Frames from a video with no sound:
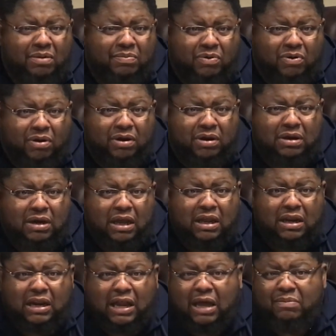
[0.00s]
pointing,
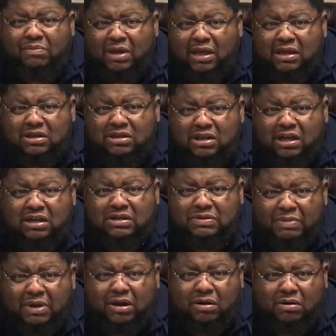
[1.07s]
not being
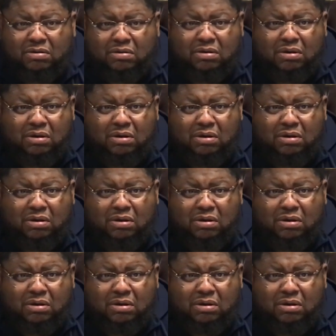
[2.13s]
judgmental.